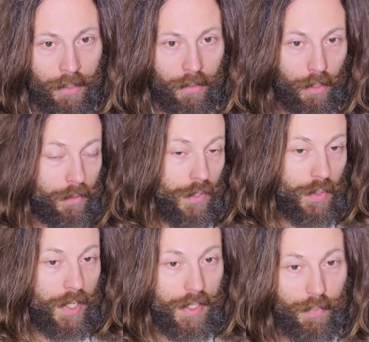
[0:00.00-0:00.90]
Not to
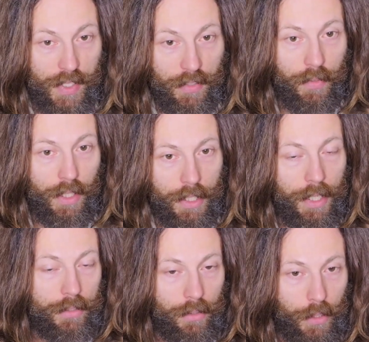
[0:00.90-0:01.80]
say specifically
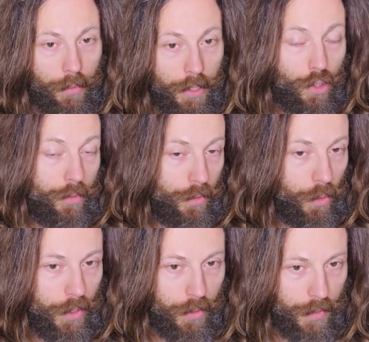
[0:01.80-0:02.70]
Catholic religion,
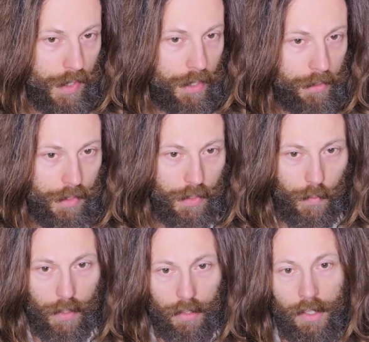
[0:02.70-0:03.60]
though we could say this
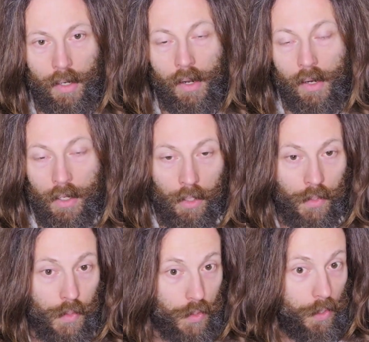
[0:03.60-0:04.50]
as well.
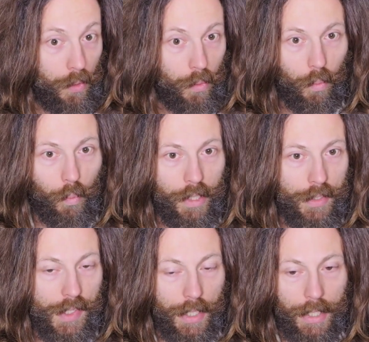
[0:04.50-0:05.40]
So we
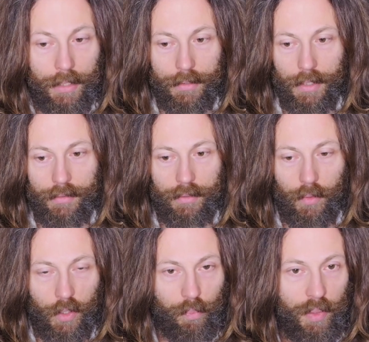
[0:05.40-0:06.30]
are saying that
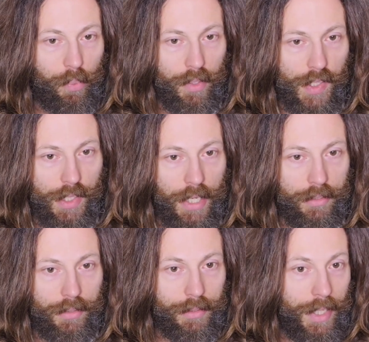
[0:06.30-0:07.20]
when people
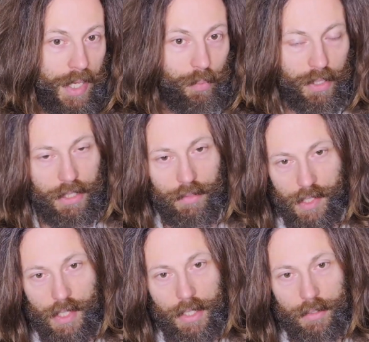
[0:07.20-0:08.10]
state that they believe in
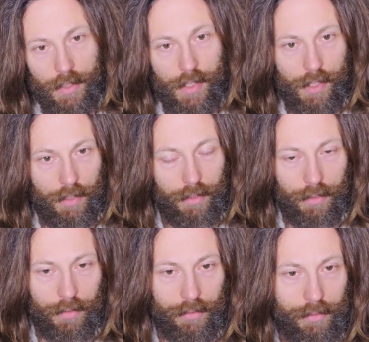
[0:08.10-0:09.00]
science,
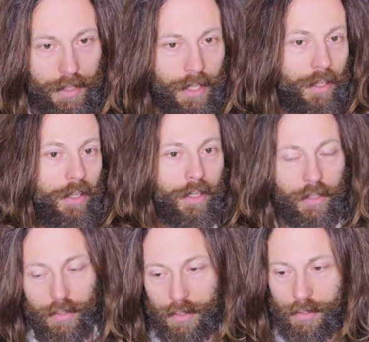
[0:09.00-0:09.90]
they
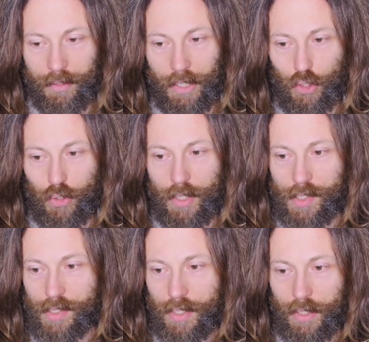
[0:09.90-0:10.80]
are, how should I
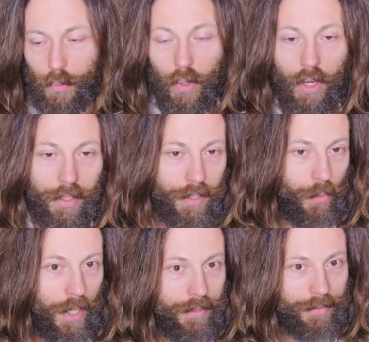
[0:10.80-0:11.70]
say, wrong
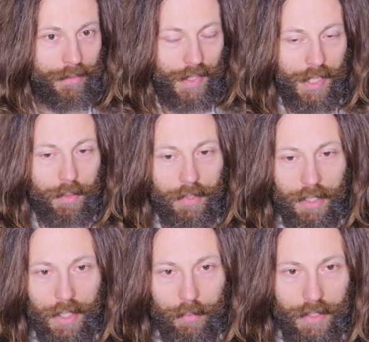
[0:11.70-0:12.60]
and right at the same
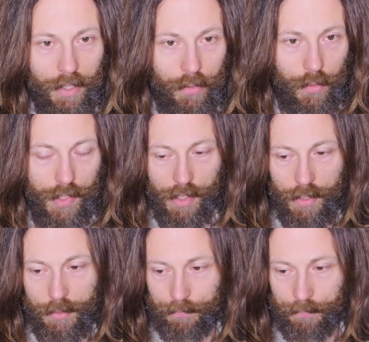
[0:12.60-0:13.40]
time. They are using